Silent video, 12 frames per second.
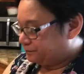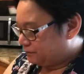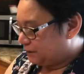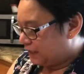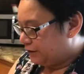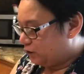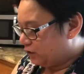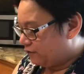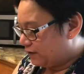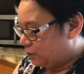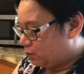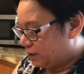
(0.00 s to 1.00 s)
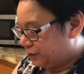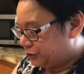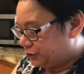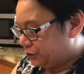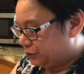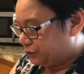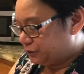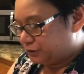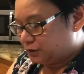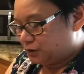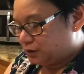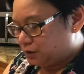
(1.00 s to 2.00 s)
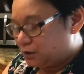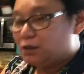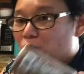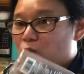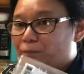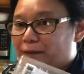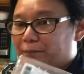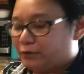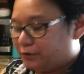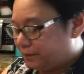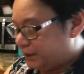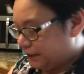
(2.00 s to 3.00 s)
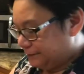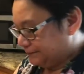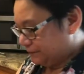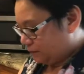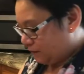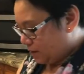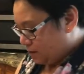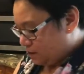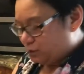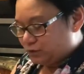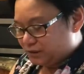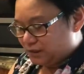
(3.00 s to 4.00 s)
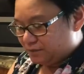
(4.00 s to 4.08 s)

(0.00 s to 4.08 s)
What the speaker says: I don't know if I wanted to use the whole pepper, but we'll see.